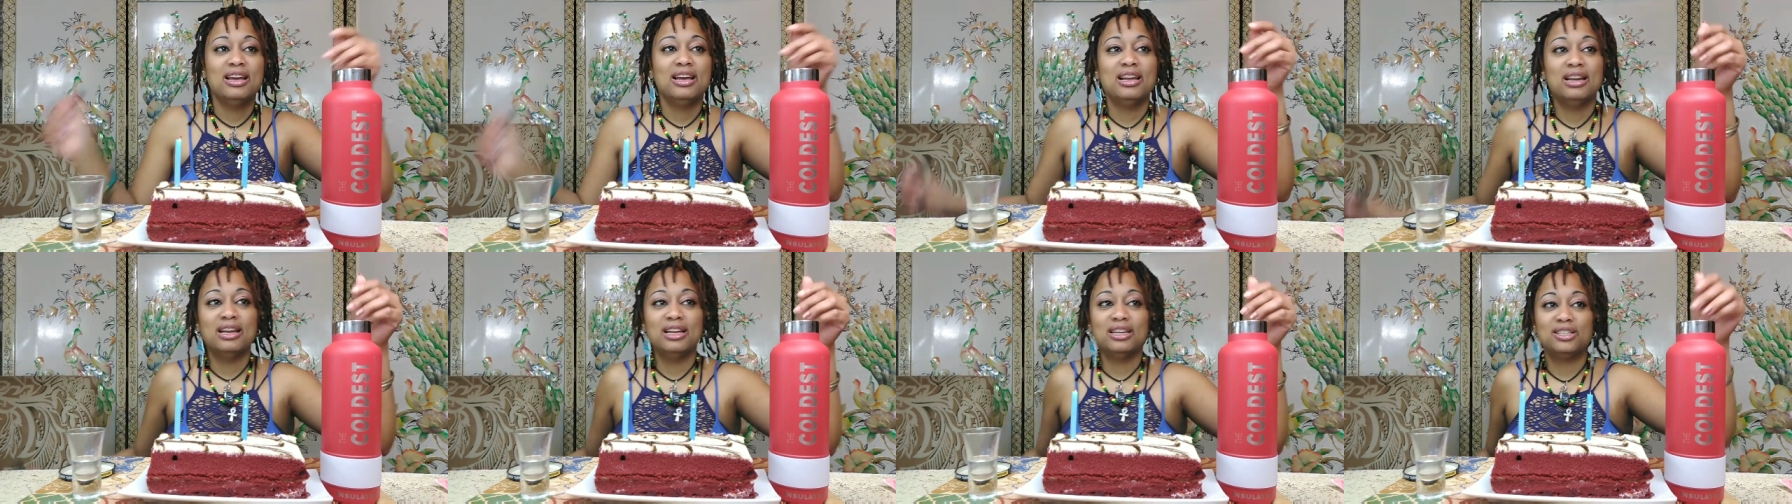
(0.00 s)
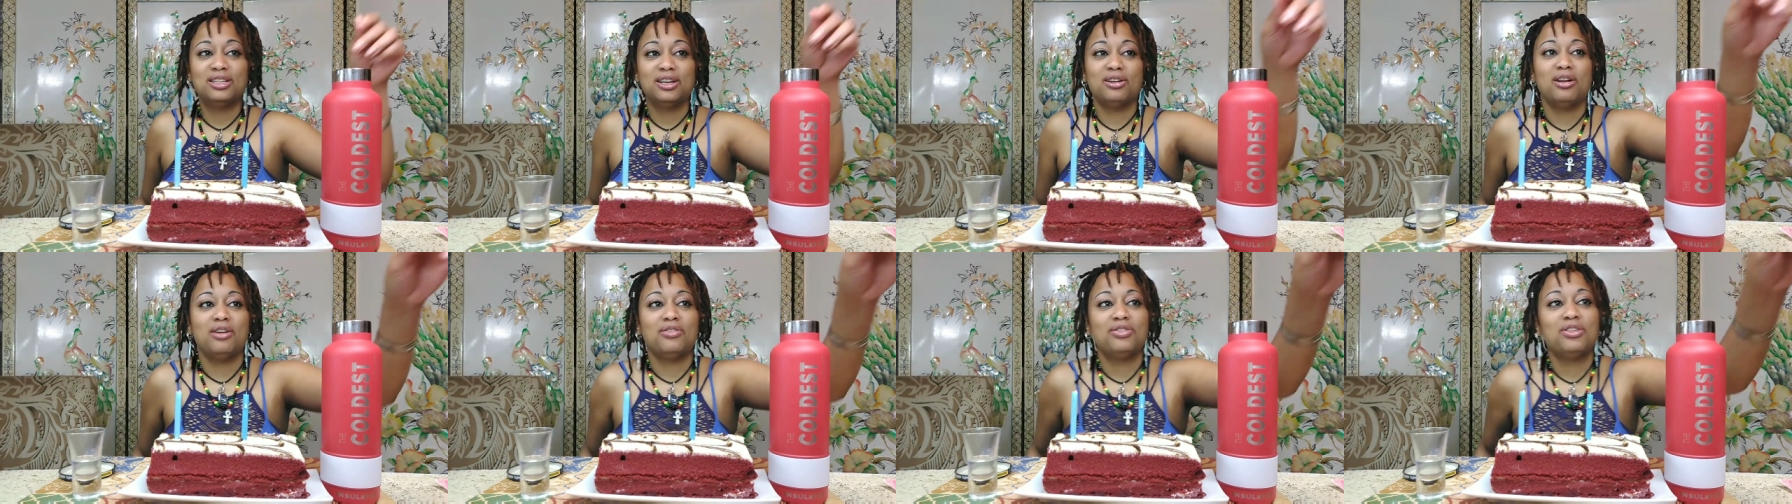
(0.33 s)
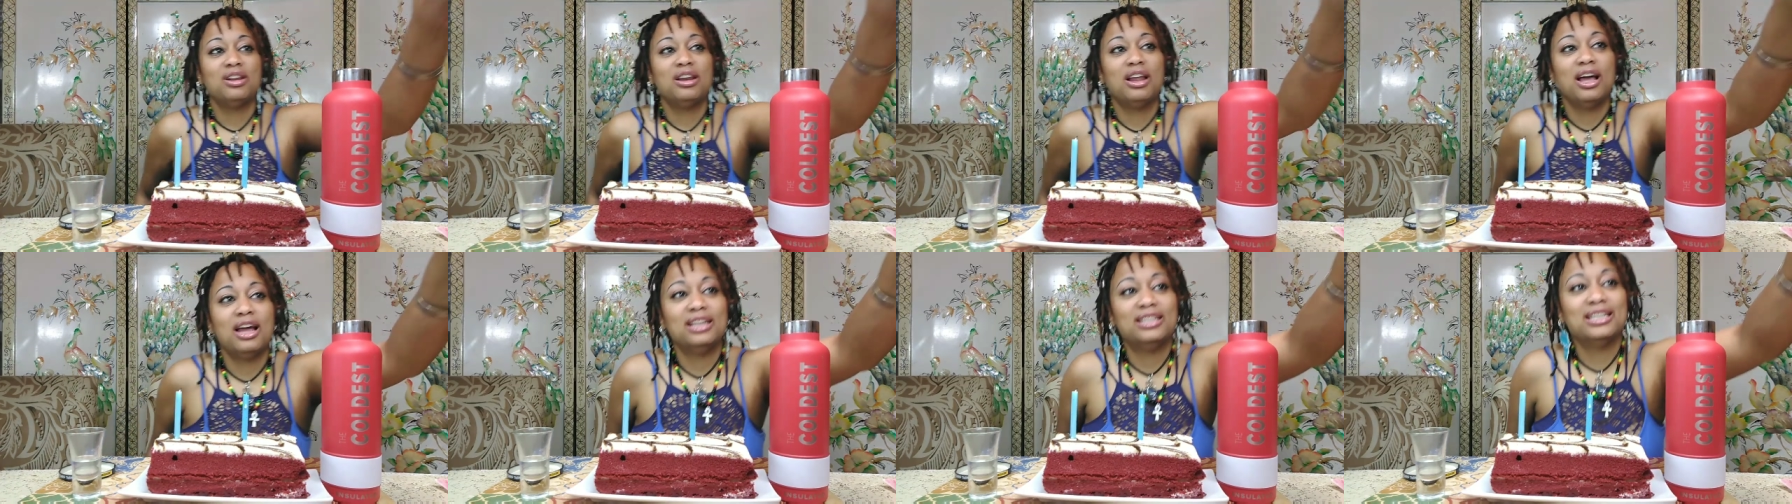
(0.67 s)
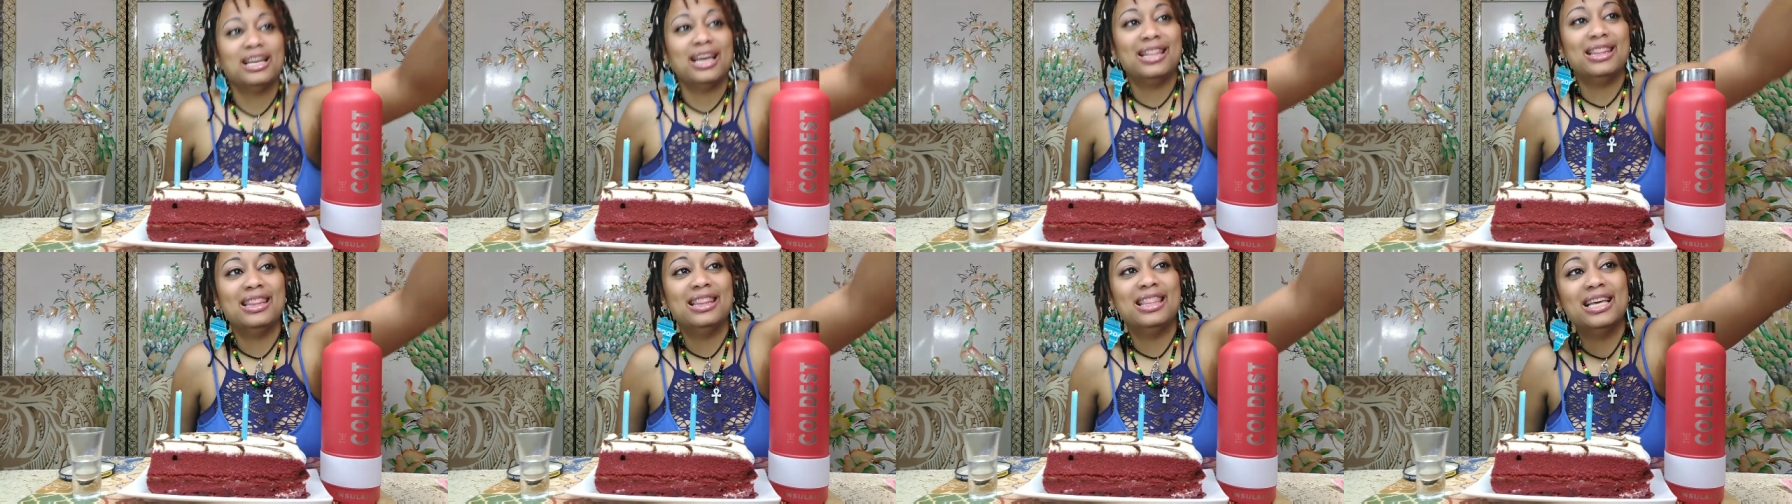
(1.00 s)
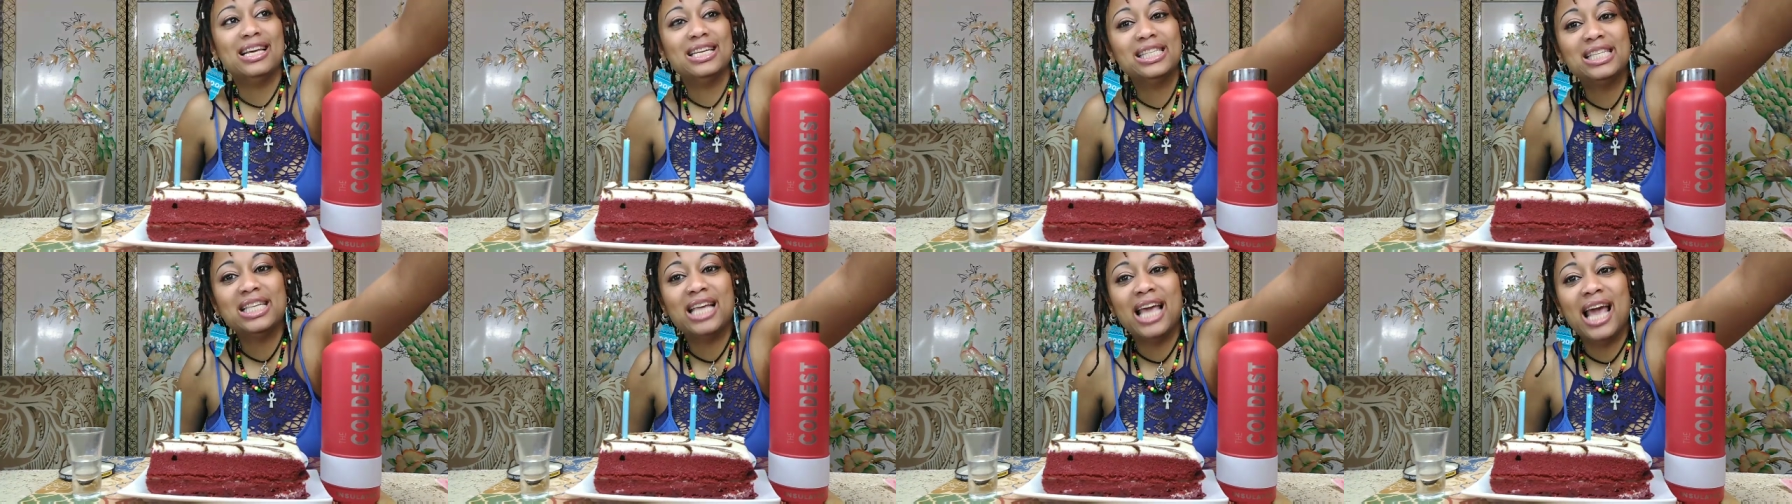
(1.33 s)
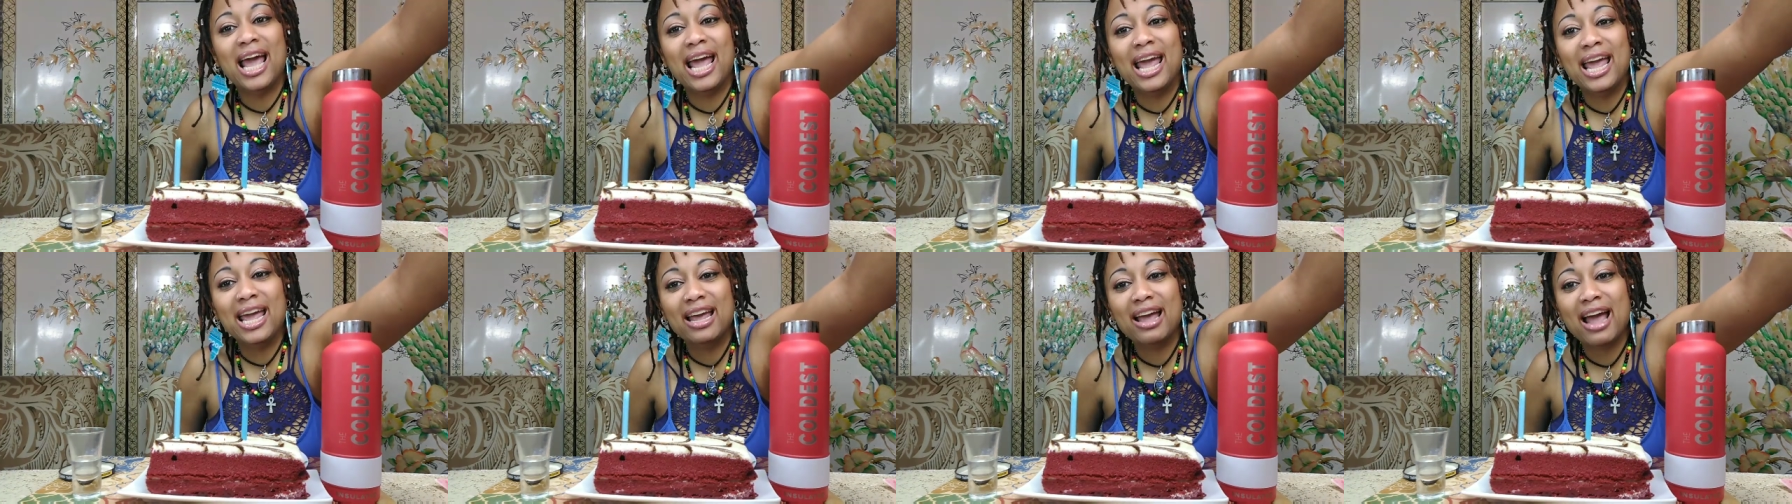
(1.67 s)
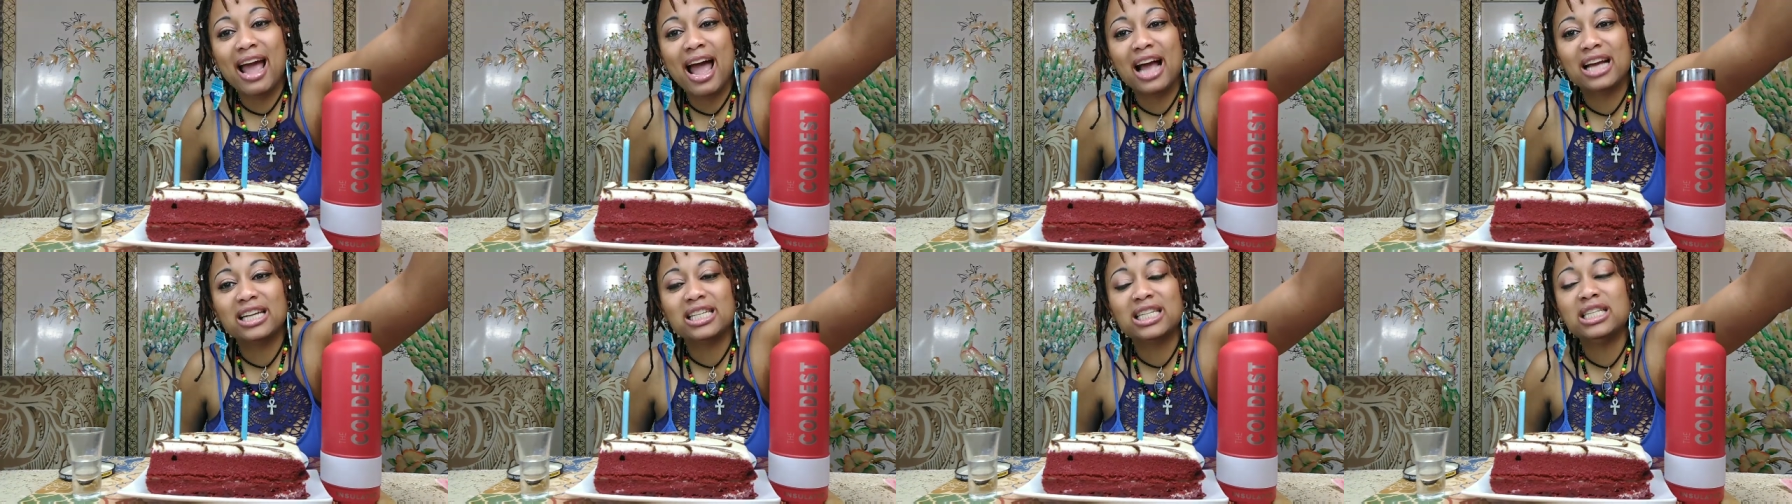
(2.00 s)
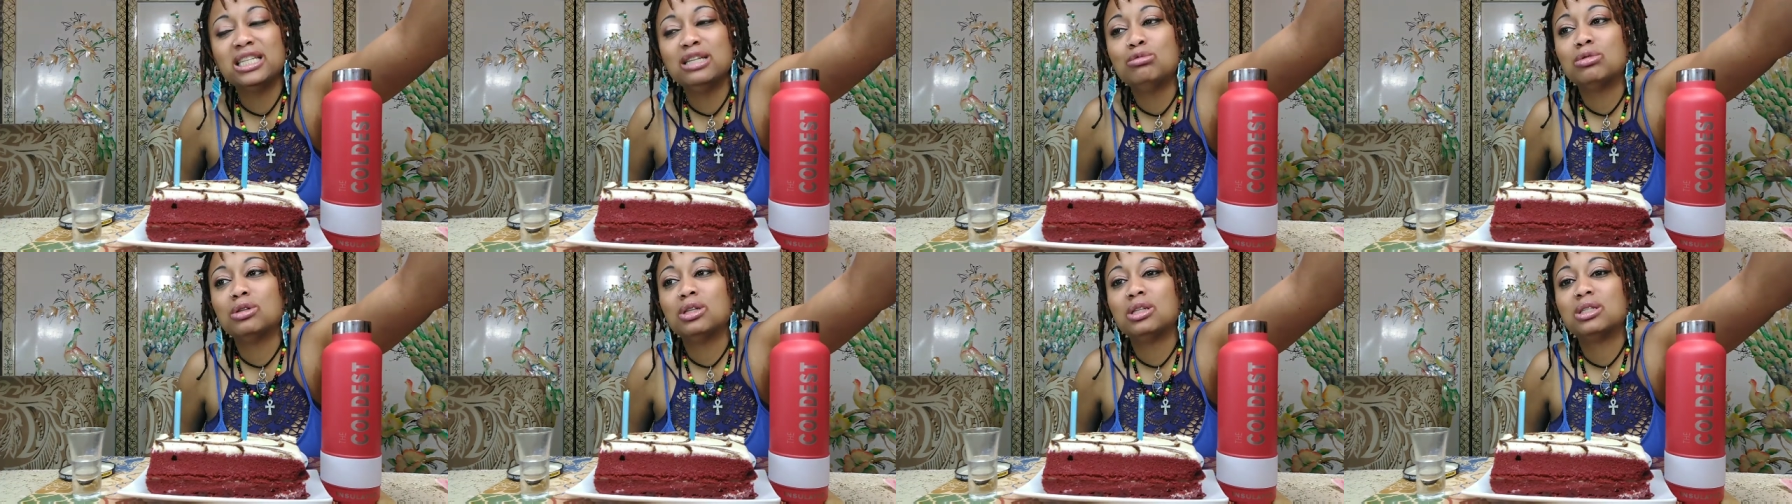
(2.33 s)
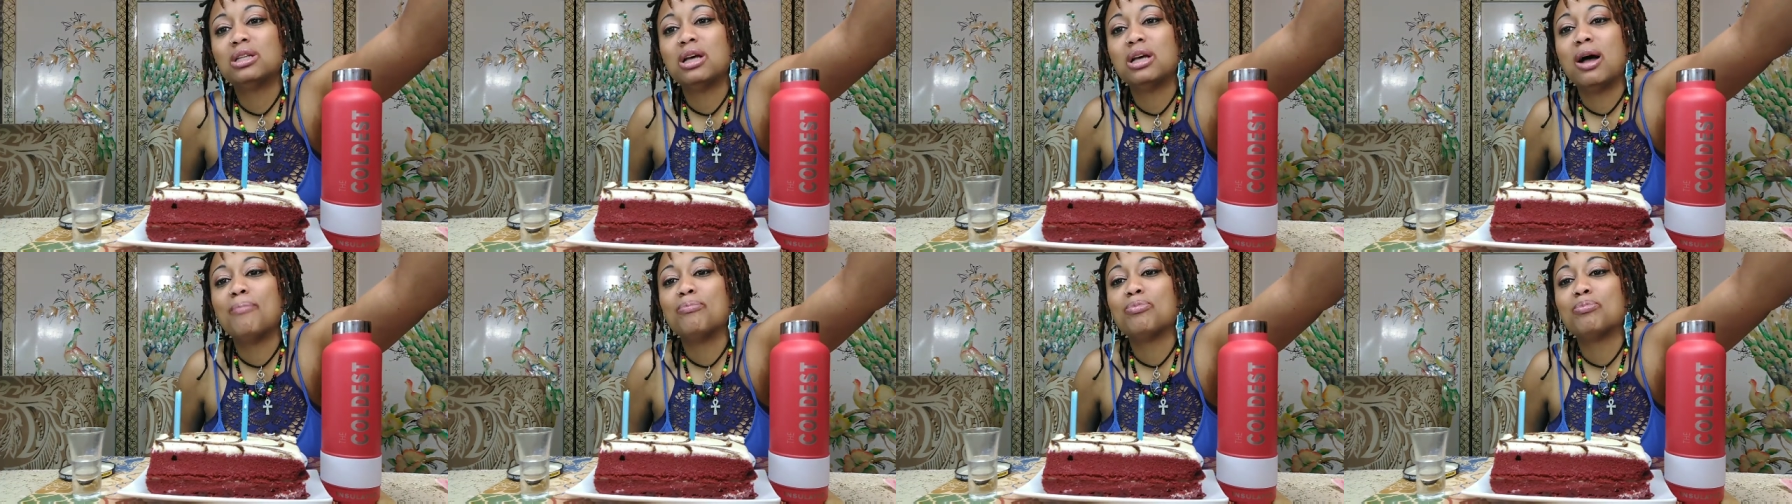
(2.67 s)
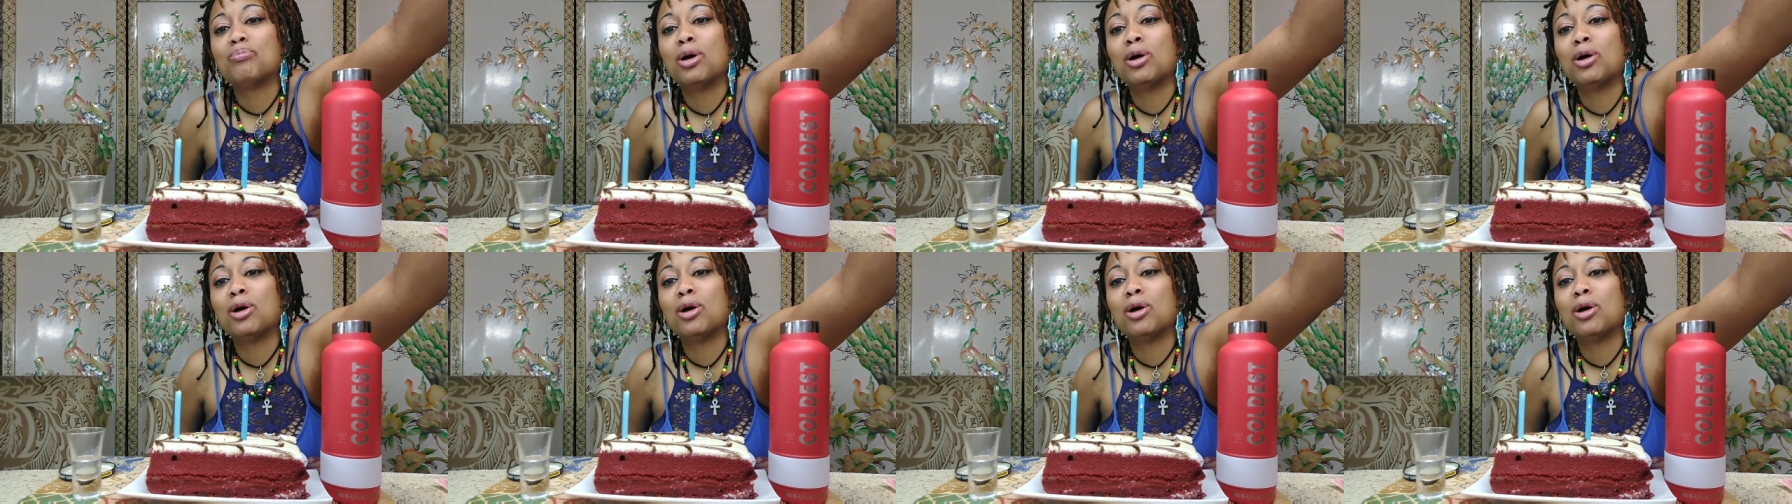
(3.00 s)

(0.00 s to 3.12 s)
Let's turn off the lights. And this cake actually was um,